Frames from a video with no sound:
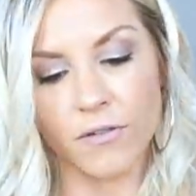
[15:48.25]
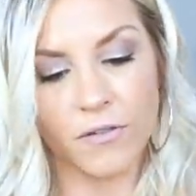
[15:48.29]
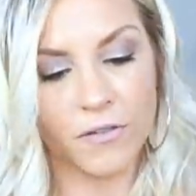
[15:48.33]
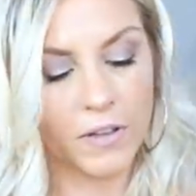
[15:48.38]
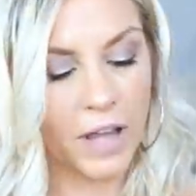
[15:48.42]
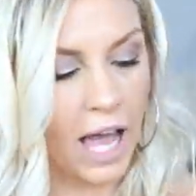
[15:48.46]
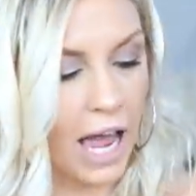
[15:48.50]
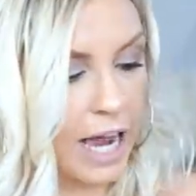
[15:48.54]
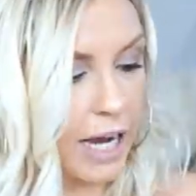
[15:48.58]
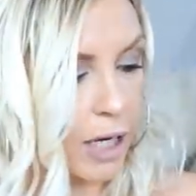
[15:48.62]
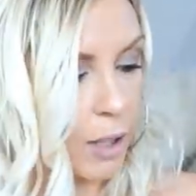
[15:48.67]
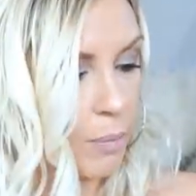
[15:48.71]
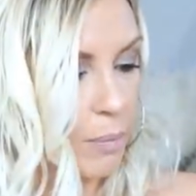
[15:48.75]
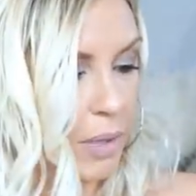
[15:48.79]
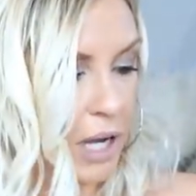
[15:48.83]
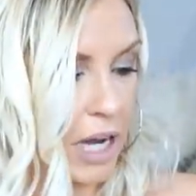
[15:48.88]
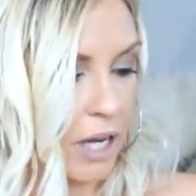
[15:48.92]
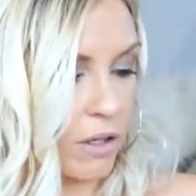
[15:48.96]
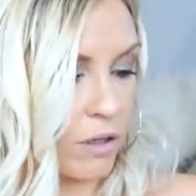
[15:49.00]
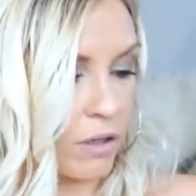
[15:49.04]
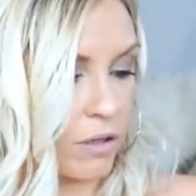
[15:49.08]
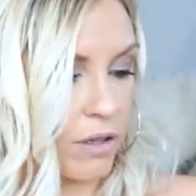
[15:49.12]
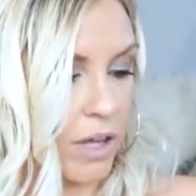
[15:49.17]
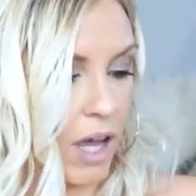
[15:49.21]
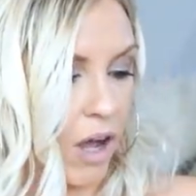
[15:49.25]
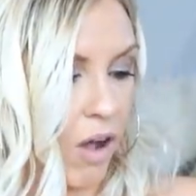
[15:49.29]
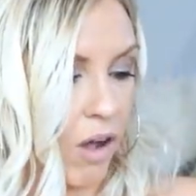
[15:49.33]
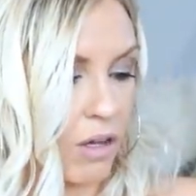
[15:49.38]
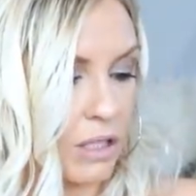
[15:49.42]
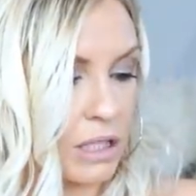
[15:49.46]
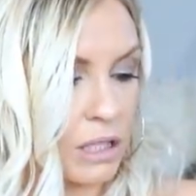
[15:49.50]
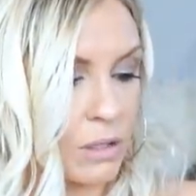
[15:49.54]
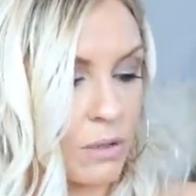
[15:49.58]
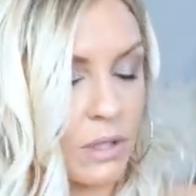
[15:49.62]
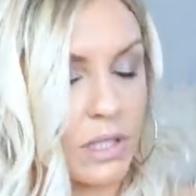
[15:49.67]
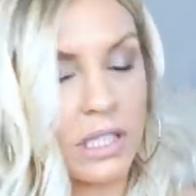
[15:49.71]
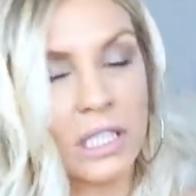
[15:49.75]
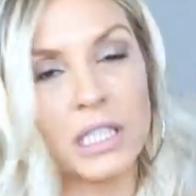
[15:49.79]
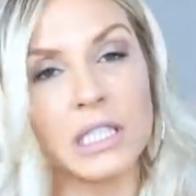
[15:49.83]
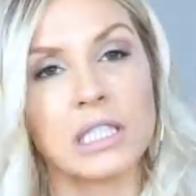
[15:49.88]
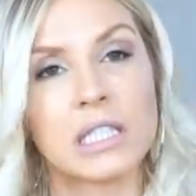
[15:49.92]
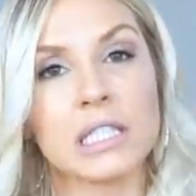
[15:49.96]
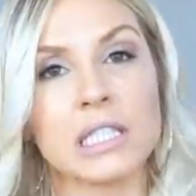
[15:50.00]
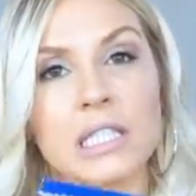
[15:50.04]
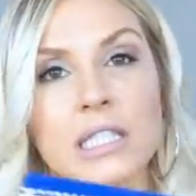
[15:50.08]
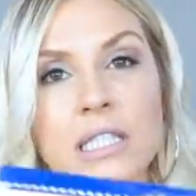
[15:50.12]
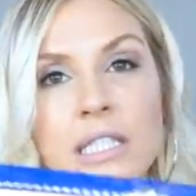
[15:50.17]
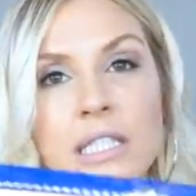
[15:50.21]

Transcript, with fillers: flag banner that also says it's